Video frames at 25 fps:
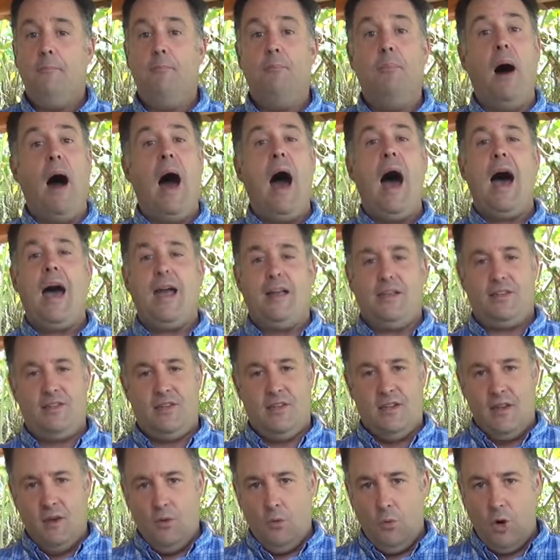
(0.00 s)

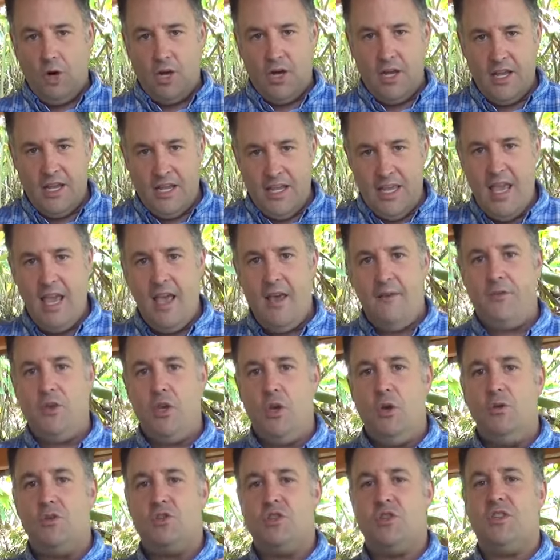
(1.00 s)
but we're going to give
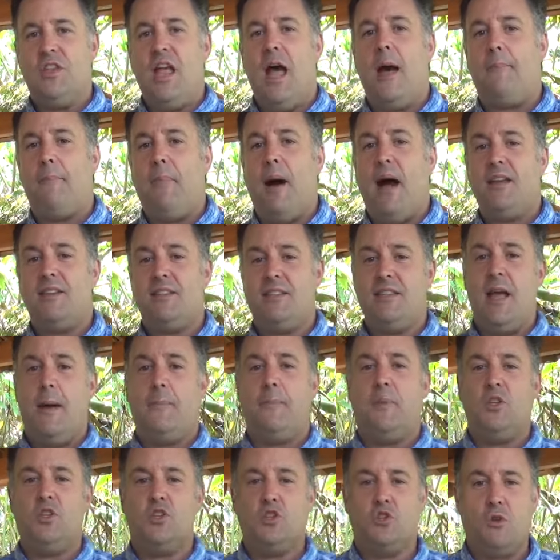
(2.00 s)
you
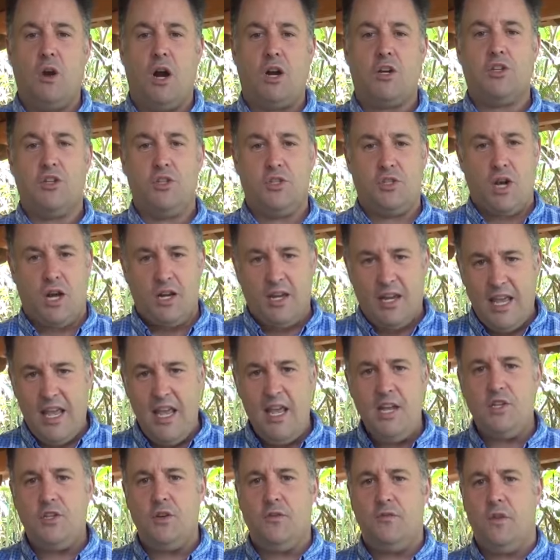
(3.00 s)
step-by-step instructions on
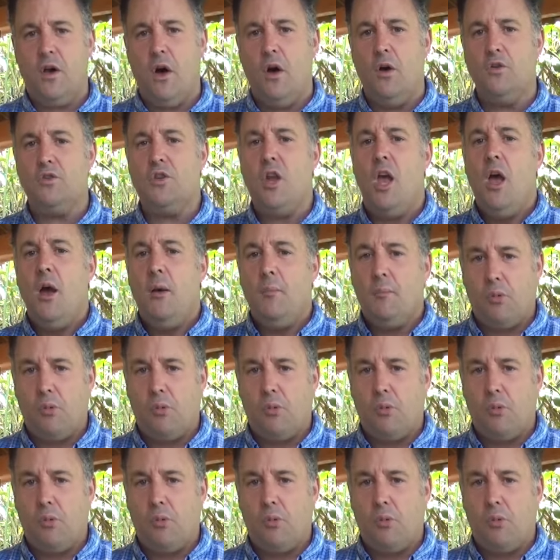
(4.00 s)
each of those